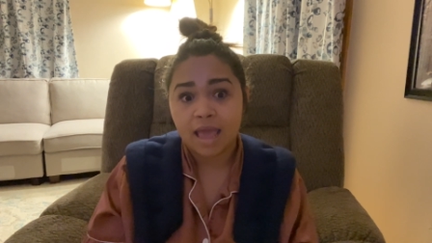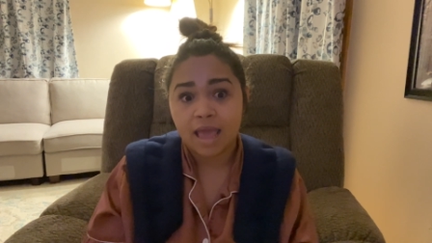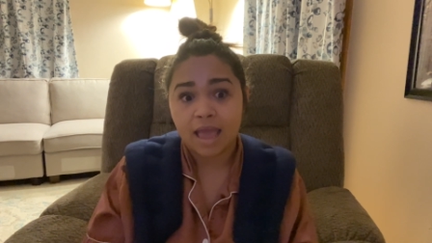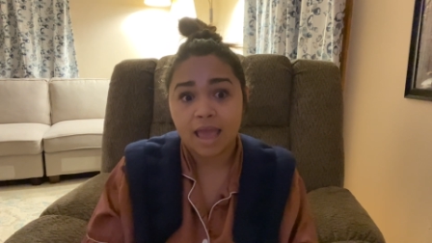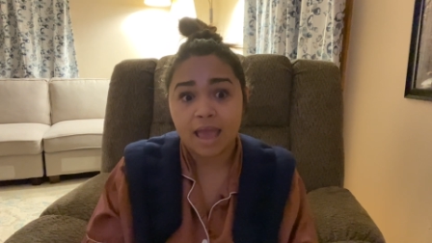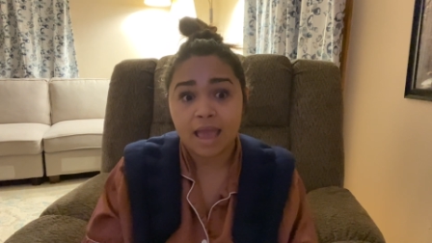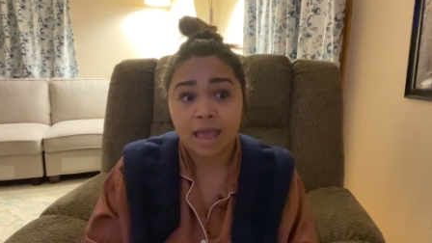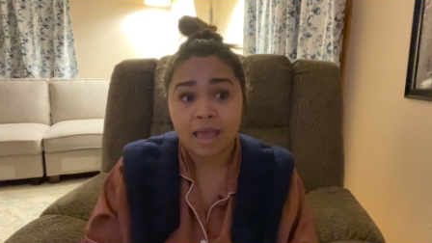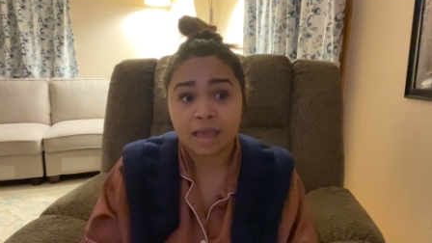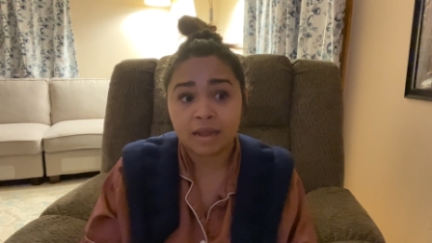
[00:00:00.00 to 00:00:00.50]

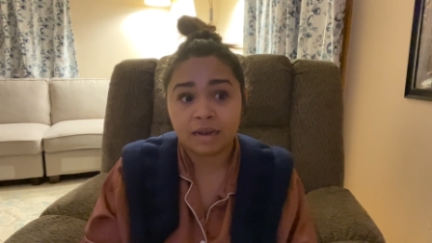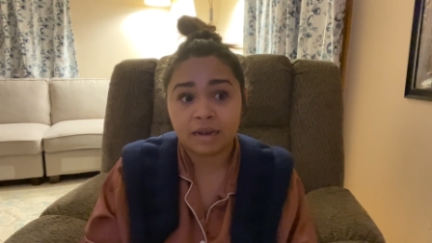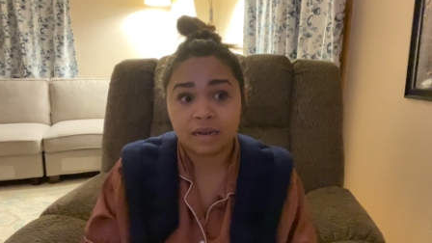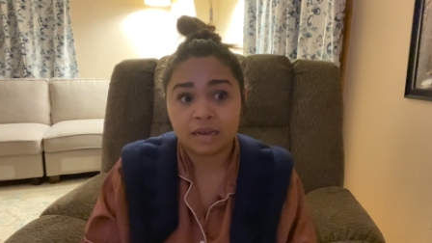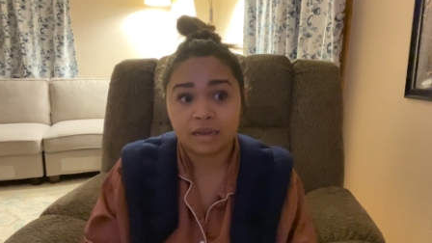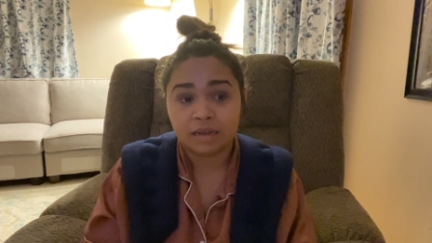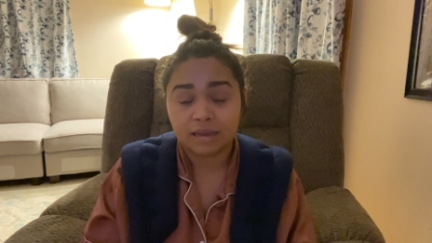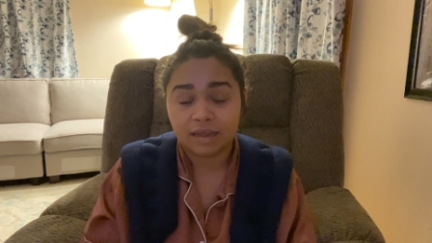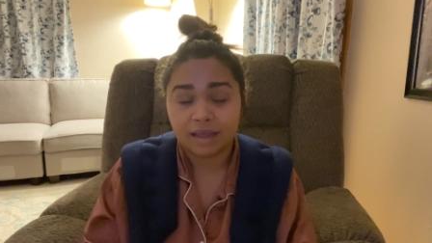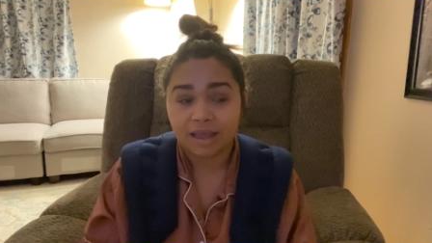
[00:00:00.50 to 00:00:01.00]
And
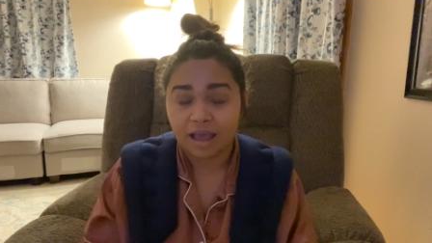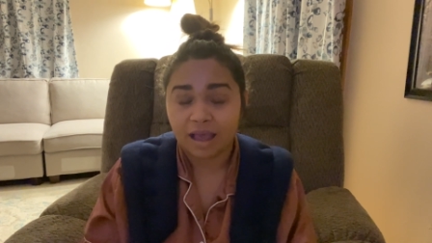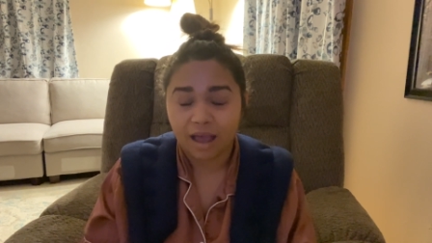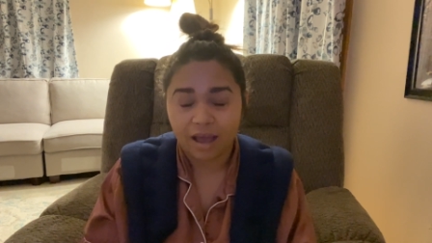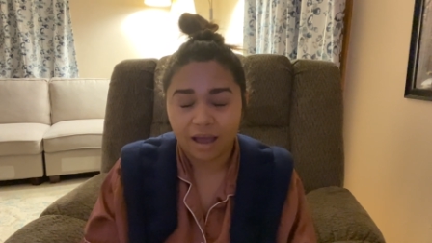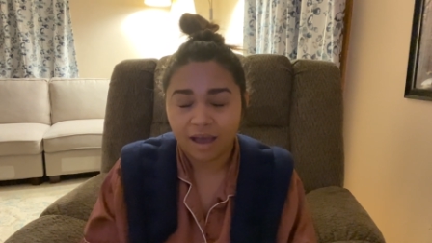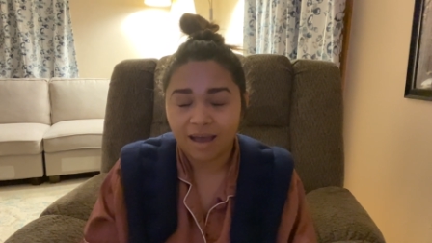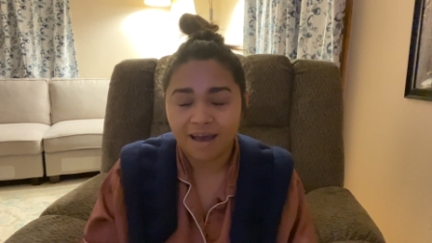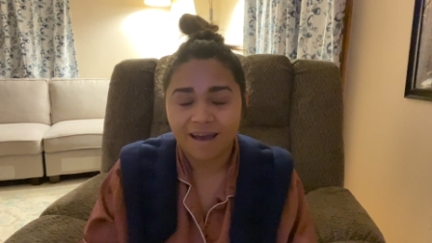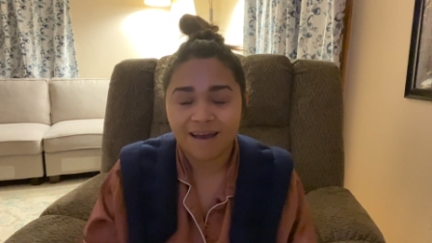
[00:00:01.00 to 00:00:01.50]

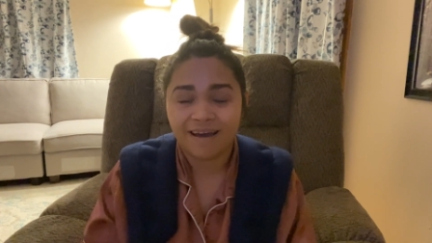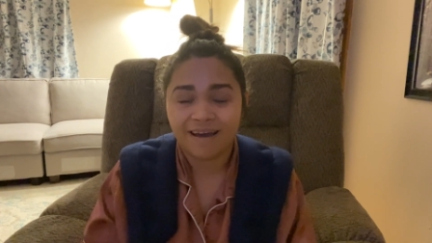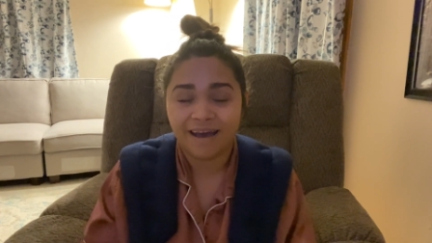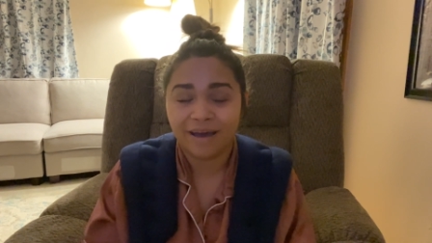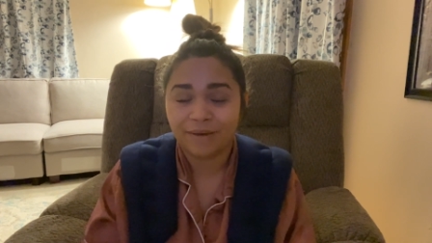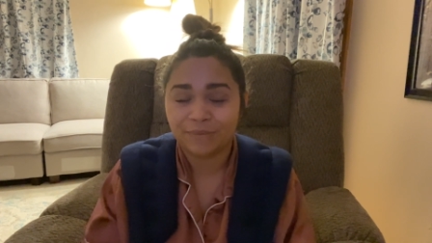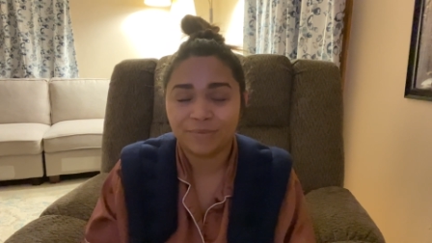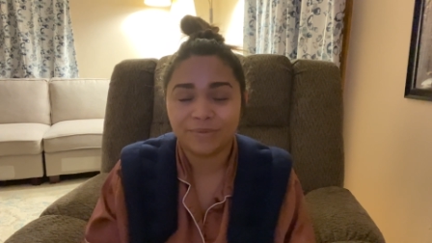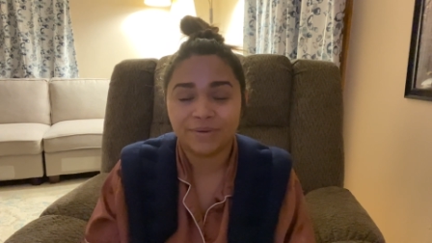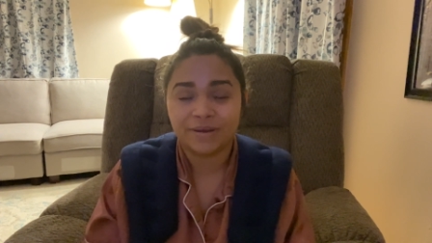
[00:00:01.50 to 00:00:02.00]
I
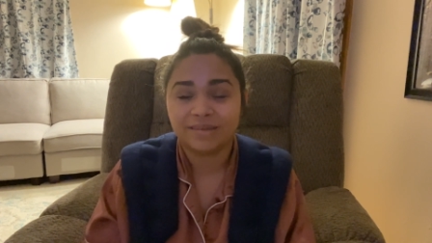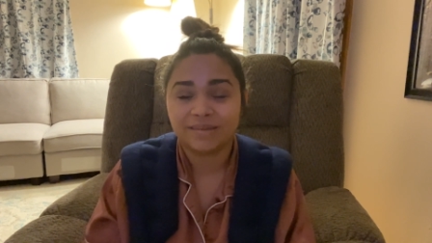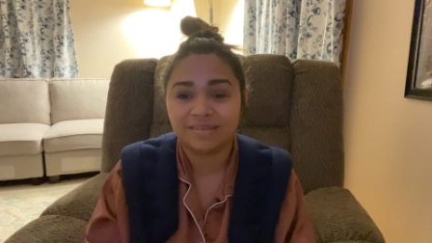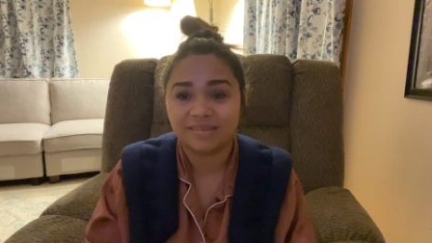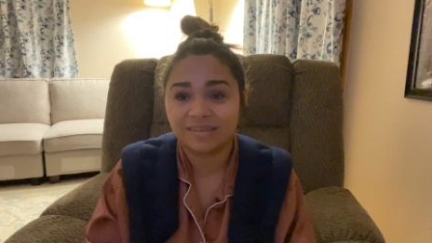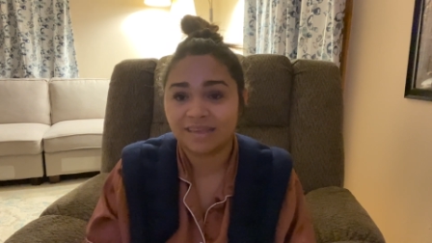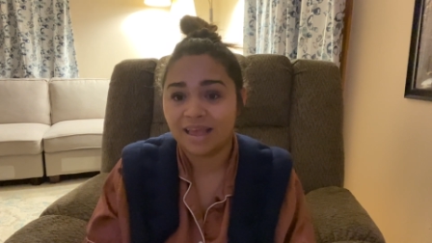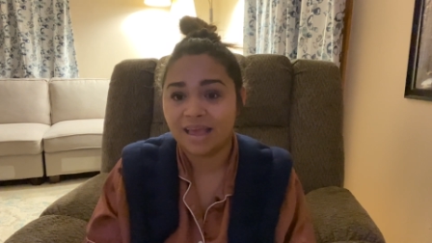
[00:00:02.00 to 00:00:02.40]
was,